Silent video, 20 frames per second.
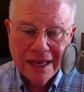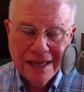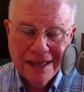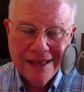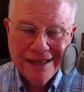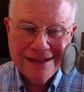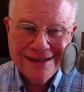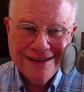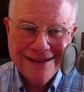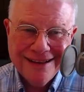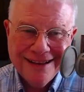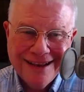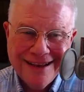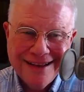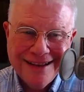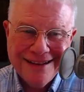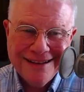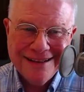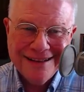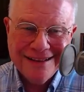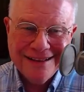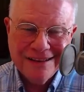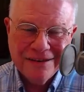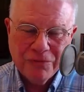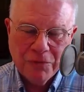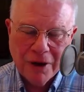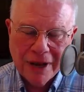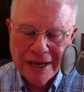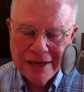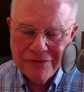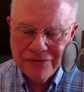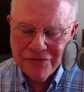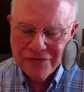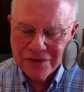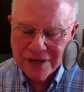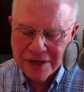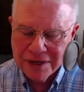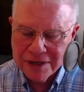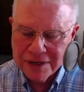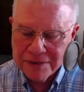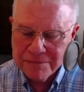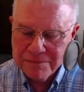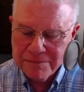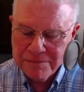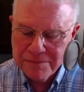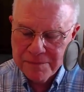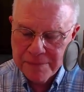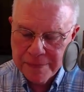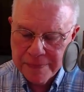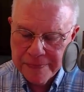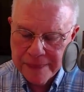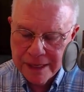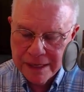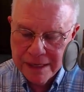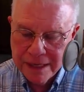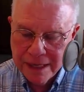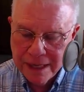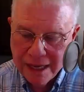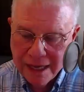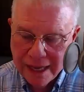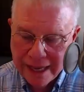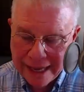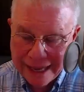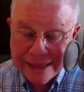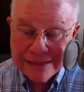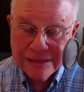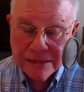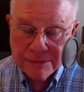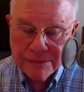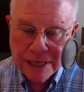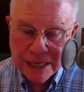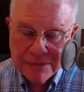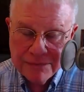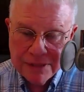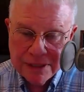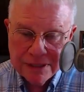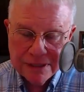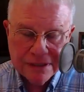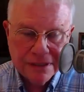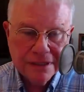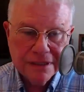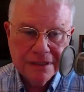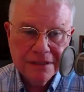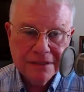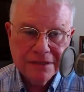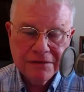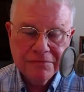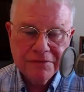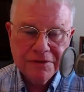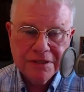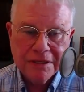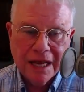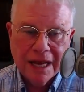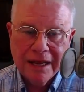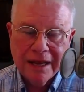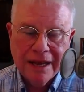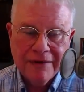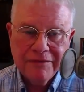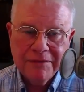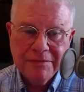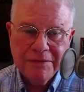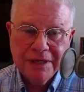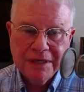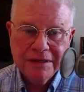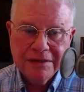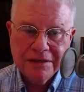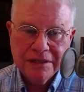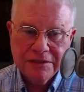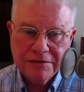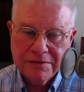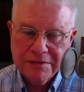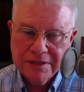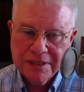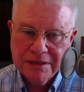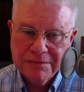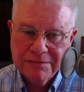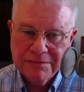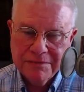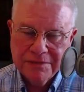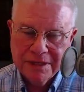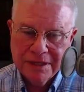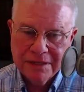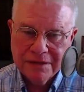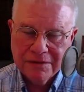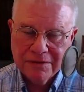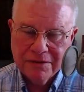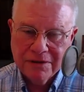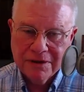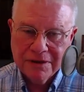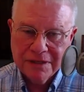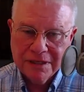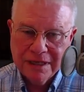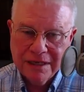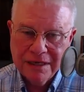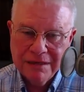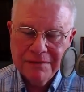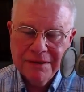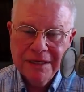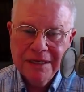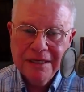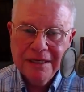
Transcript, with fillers: And and the wife um, had the baby, and she was, I haven't been in touch with him in a long time.